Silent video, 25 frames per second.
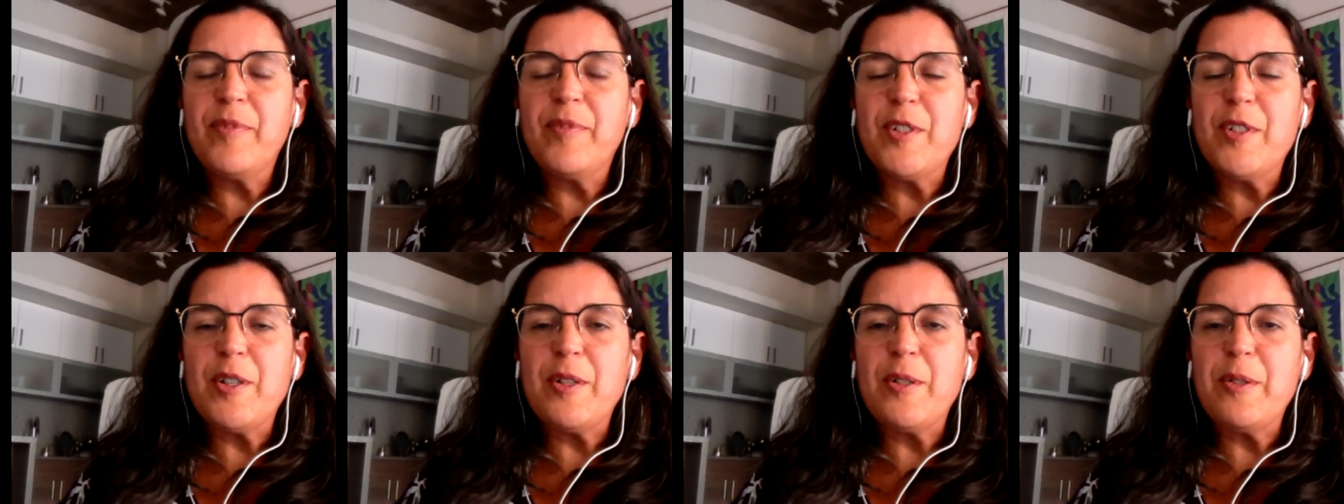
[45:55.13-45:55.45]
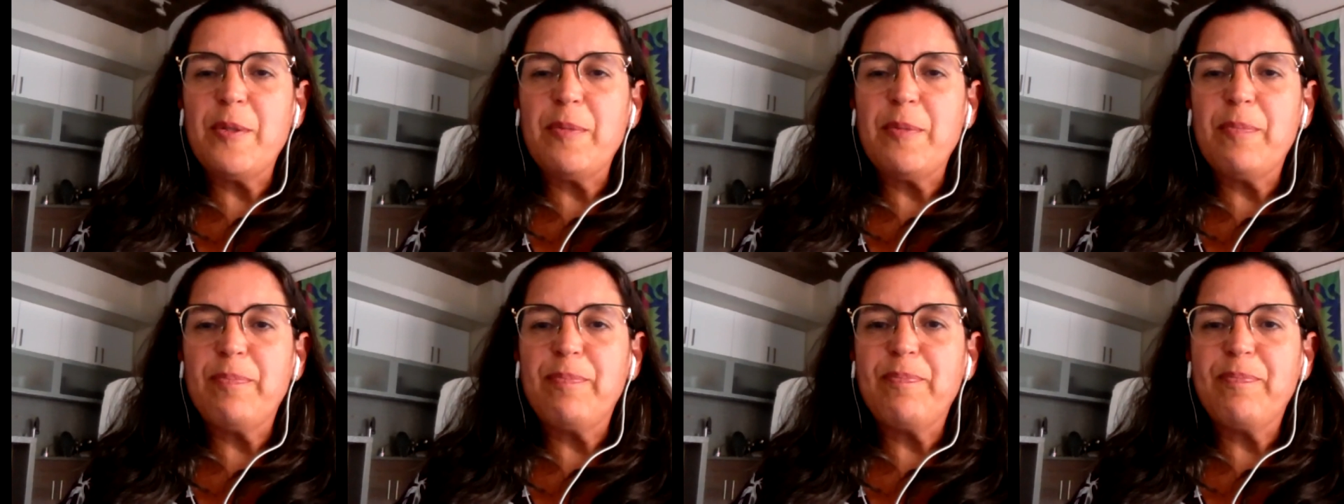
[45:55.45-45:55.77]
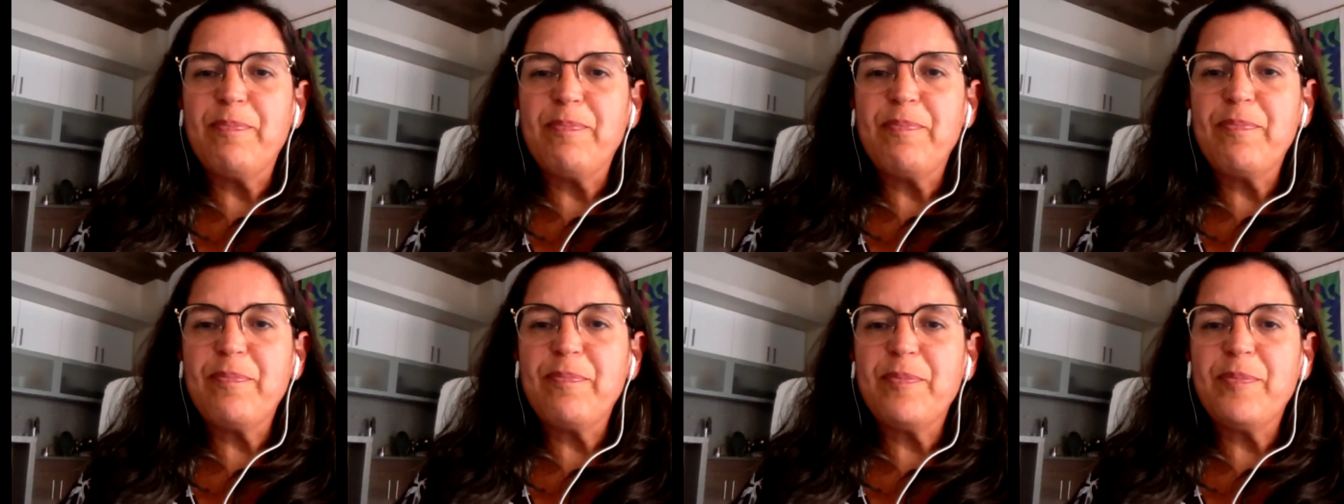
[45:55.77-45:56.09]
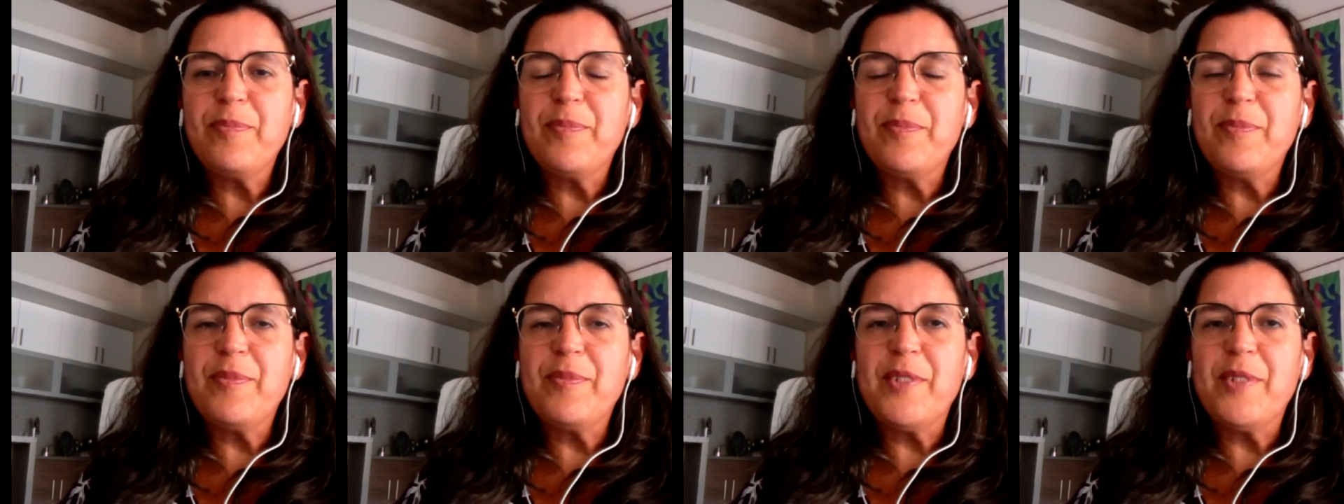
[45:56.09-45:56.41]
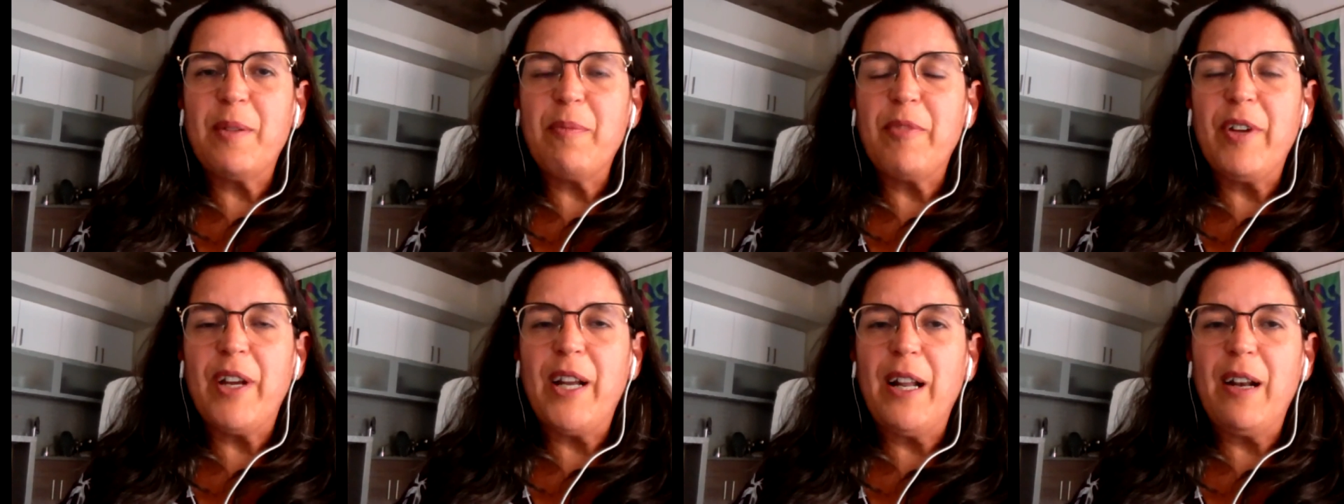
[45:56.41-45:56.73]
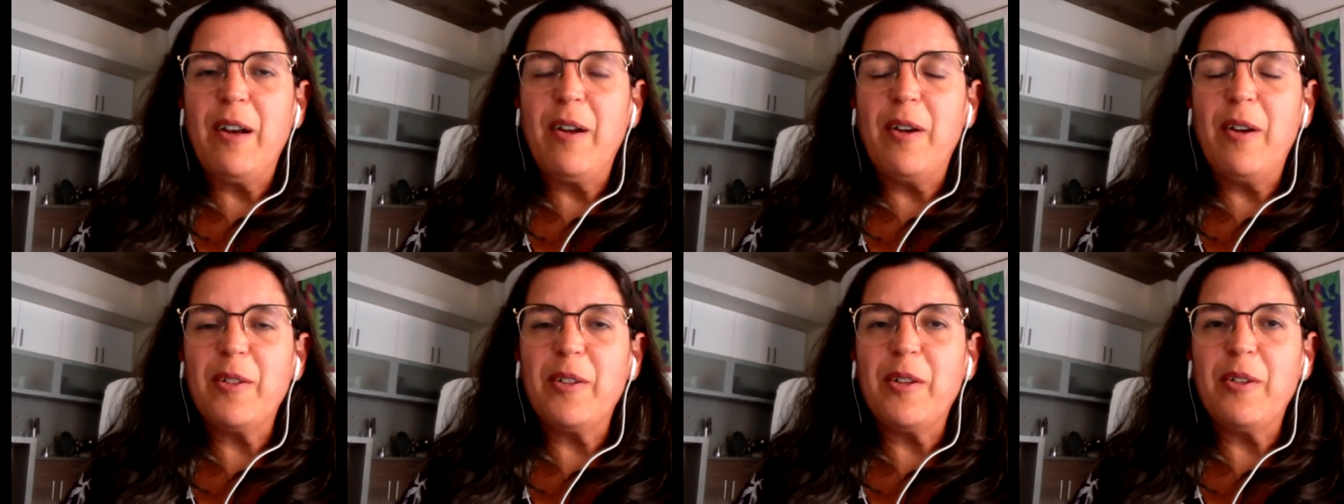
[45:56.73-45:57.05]
So something
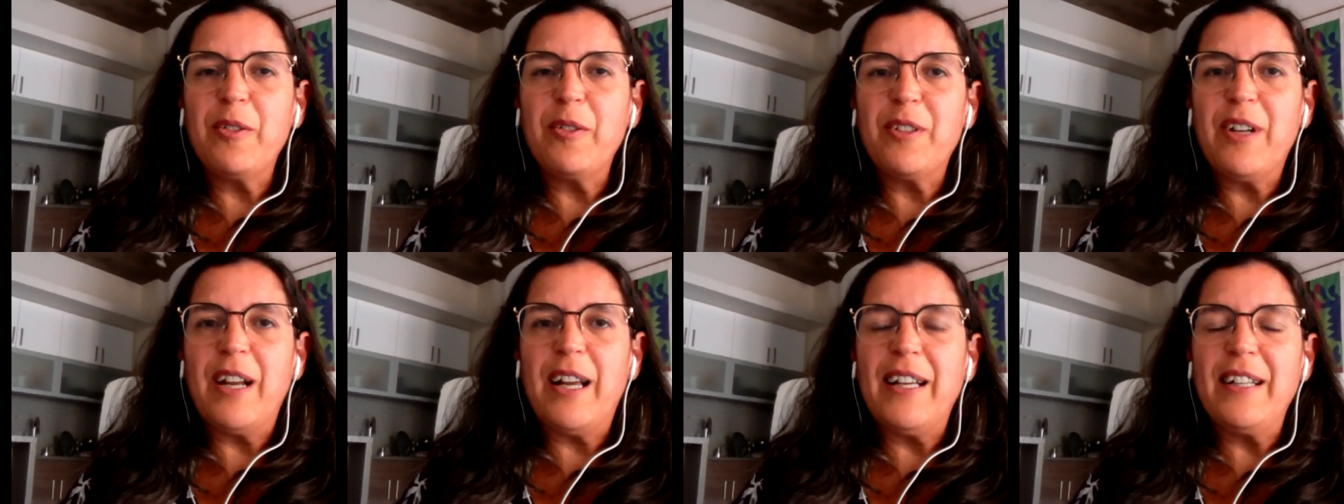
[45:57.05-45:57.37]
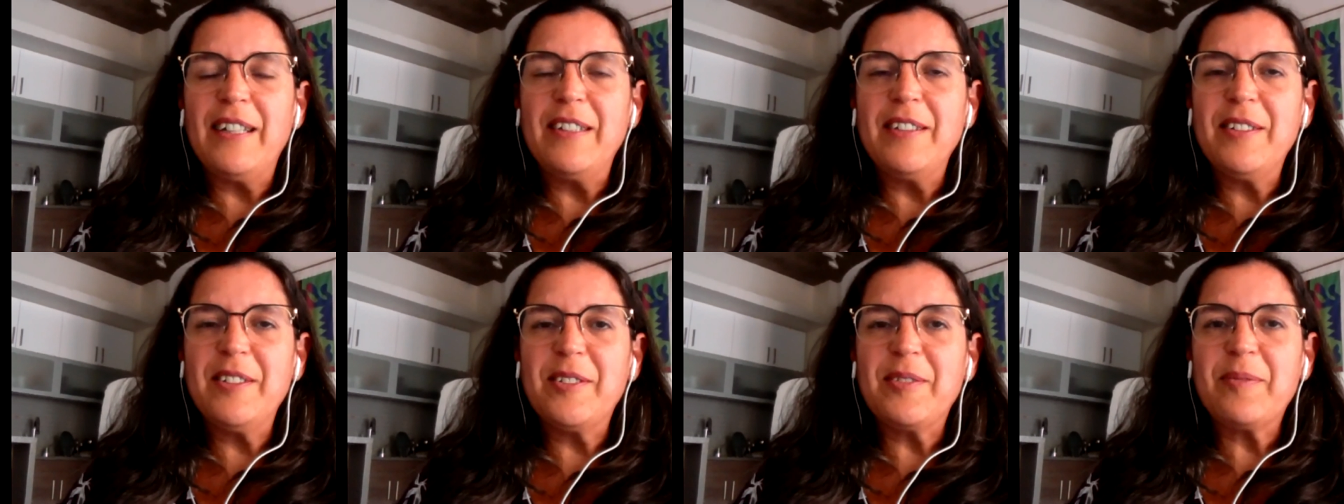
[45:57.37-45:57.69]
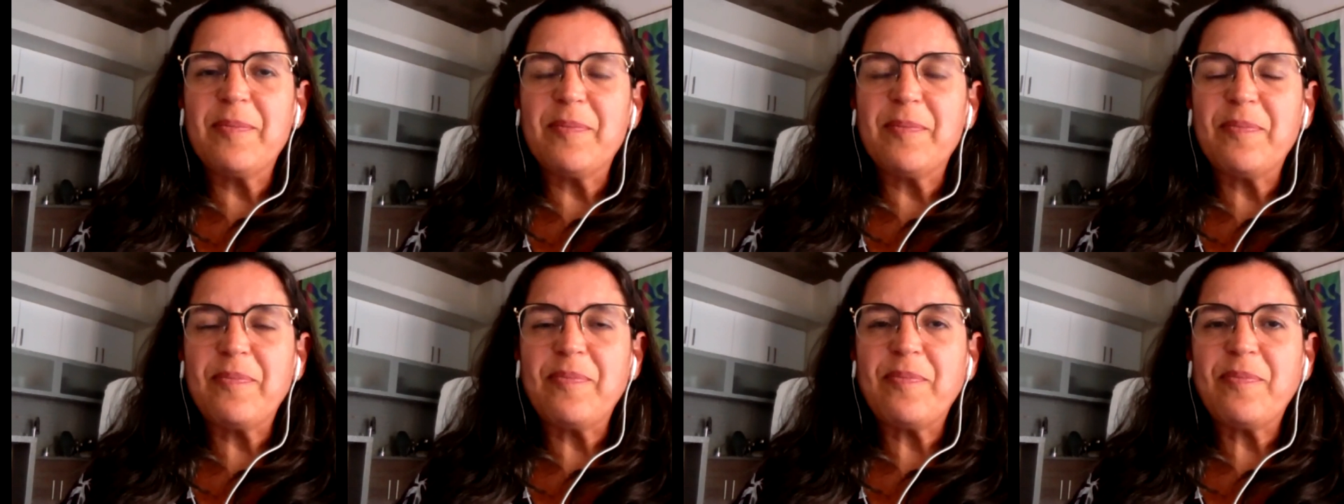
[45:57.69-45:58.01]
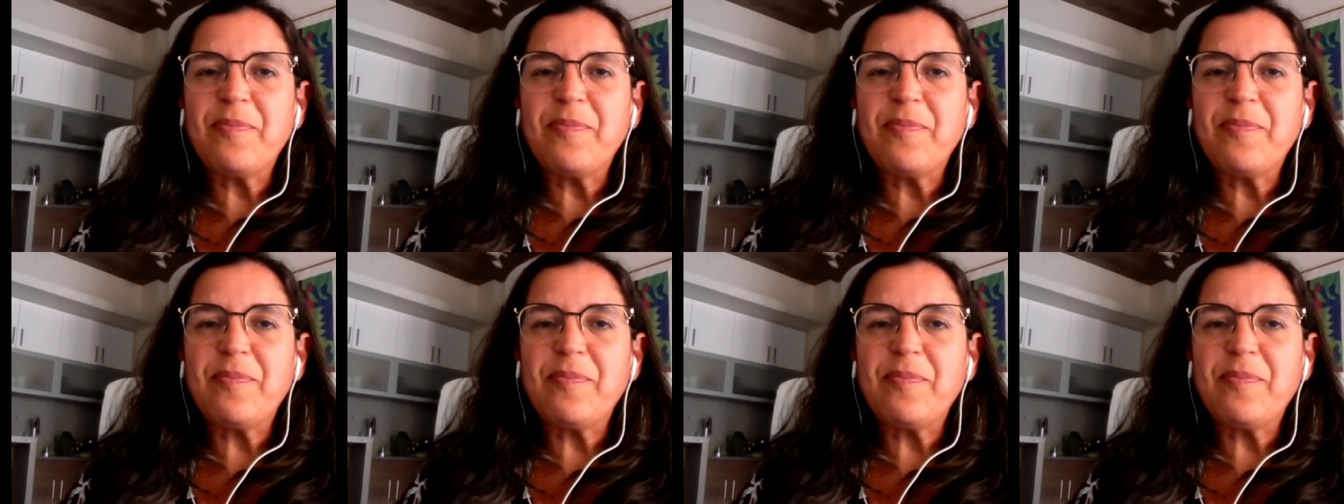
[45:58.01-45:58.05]
along those lines.